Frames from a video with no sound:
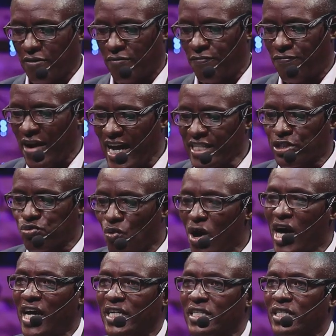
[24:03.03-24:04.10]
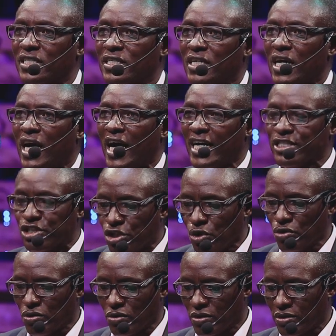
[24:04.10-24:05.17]
verse 1 and
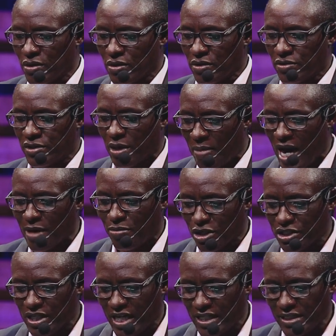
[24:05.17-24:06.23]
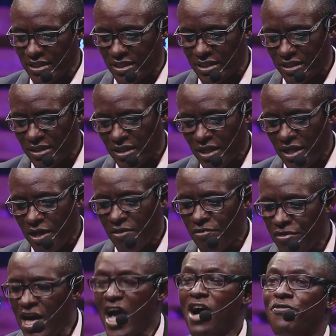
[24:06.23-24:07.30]
2, the Bible says,
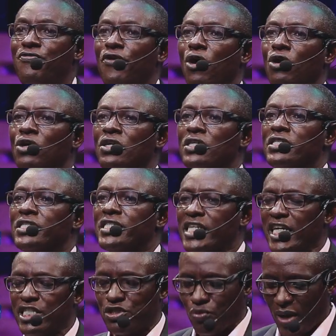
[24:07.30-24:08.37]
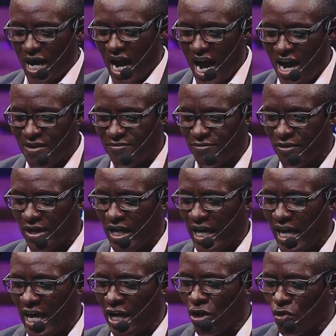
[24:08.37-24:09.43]
therefore, since we have
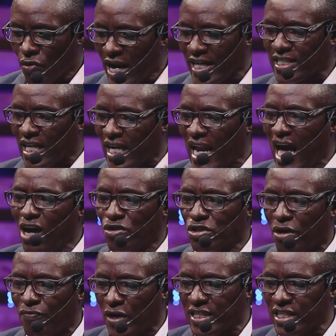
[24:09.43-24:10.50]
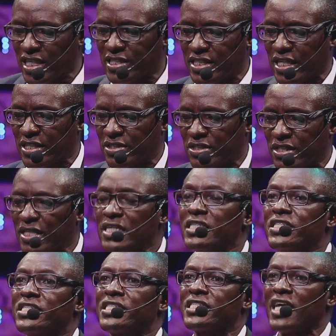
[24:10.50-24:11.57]
a great cloud of witnesses
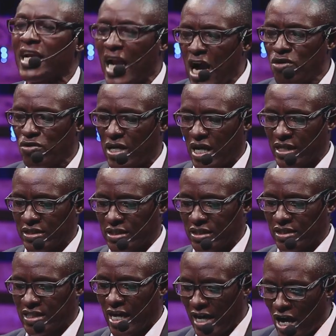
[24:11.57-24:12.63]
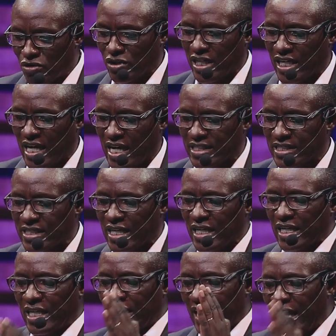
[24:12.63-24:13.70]
surrounding us,
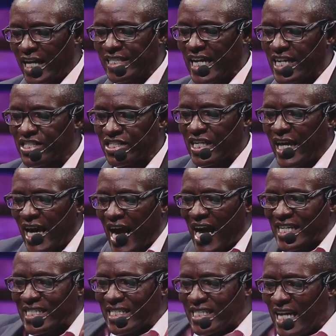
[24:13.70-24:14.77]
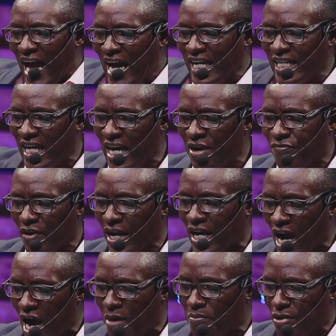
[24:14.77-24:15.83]
let us lay aside every
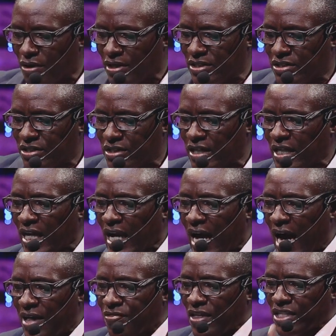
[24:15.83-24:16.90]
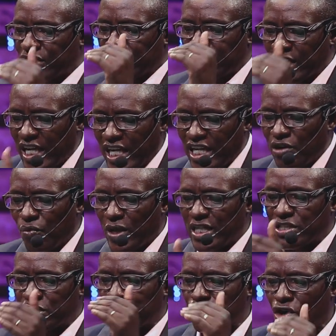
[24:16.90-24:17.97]
encumbrance and the sin
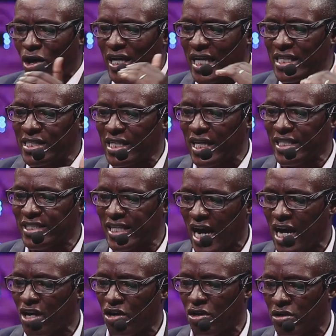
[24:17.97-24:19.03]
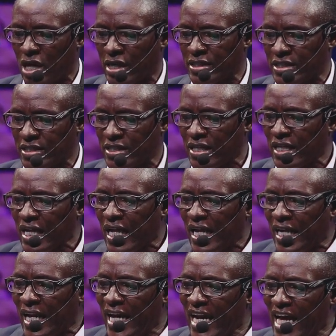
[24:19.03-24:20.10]
which so easily entangles us.
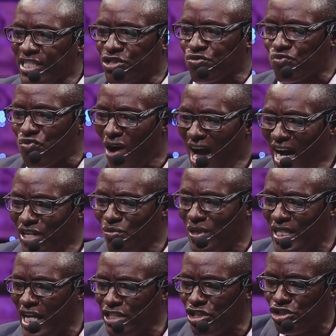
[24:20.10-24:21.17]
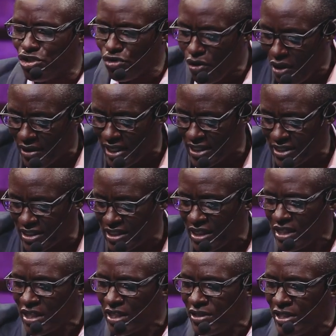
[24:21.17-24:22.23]
Let us run with endurance
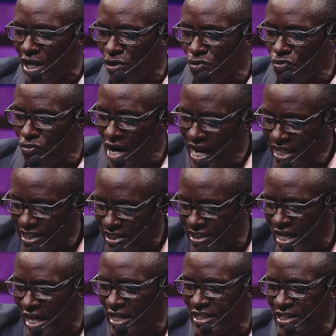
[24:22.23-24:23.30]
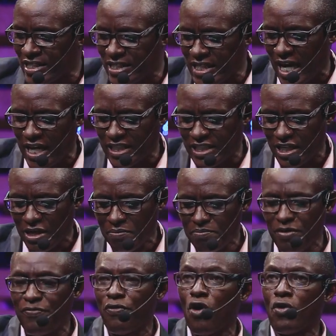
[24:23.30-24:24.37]
the race that is set
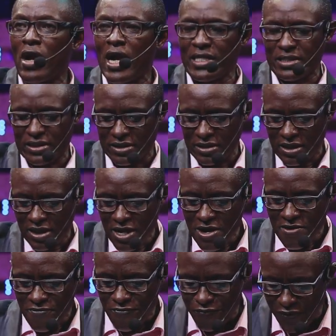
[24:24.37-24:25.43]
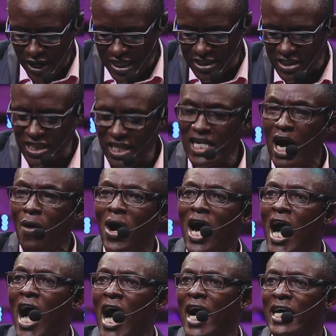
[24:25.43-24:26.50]
before us, fixing our
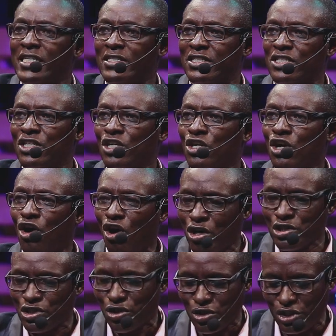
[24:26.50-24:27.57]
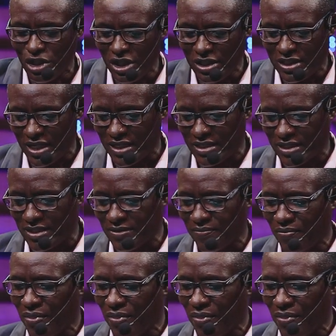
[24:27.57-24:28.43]
eyes onto Jesus.